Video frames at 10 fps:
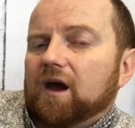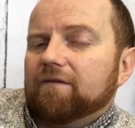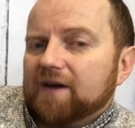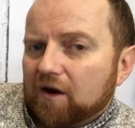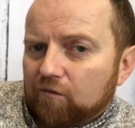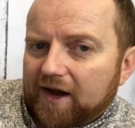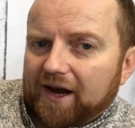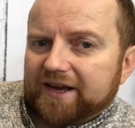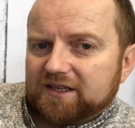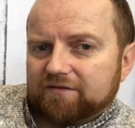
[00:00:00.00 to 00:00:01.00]
I've now
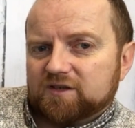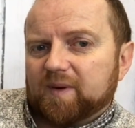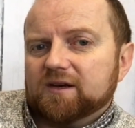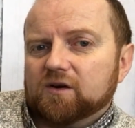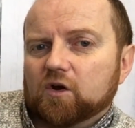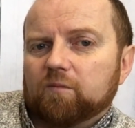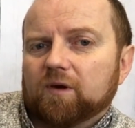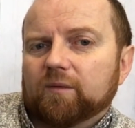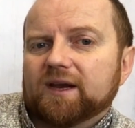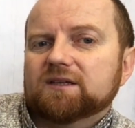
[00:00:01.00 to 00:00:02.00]
realised after spending a
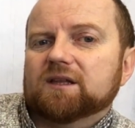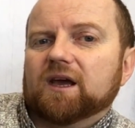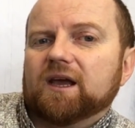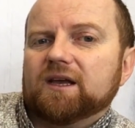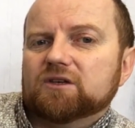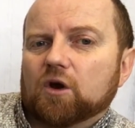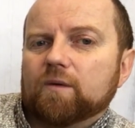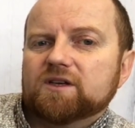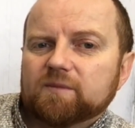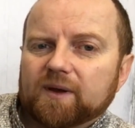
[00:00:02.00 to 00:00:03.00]
couple of weeks that it's
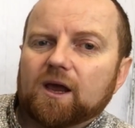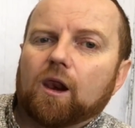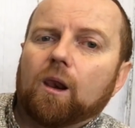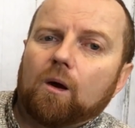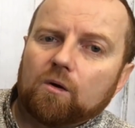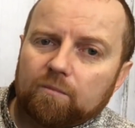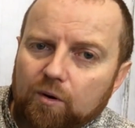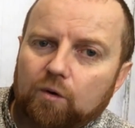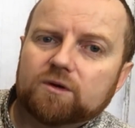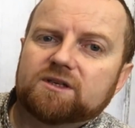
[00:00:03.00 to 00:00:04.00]
going to be a long
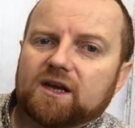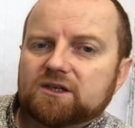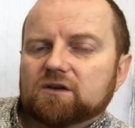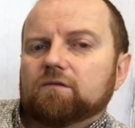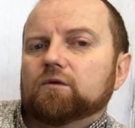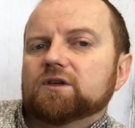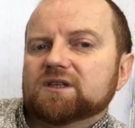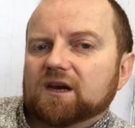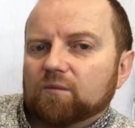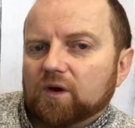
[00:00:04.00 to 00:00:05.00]
process of
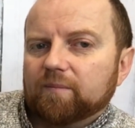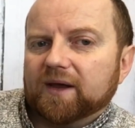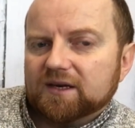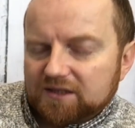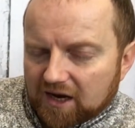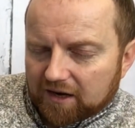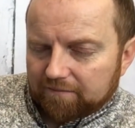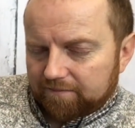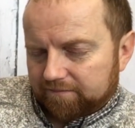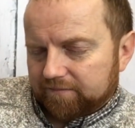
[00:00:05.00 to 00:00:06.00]
understanding what the baits are.
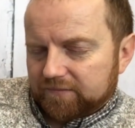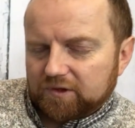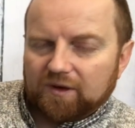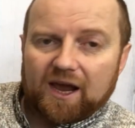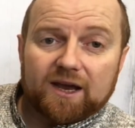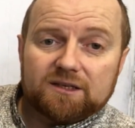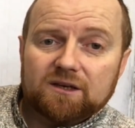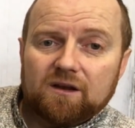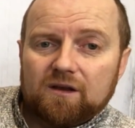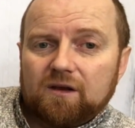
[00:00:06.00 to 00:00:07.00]
So
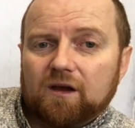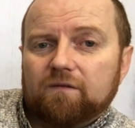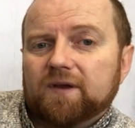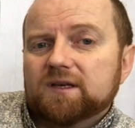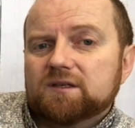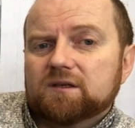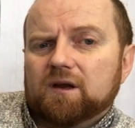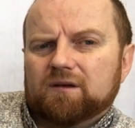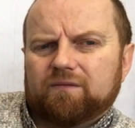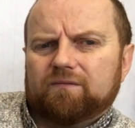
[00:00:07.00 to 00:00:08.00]
guys at
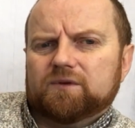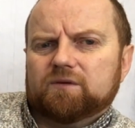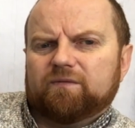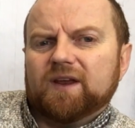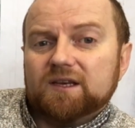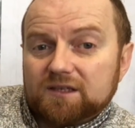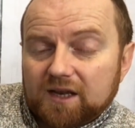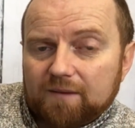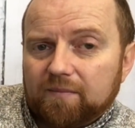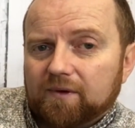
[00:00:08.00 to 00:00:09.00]

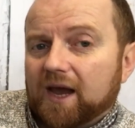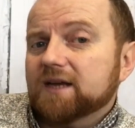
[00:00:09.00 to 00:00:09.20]
FeedStim,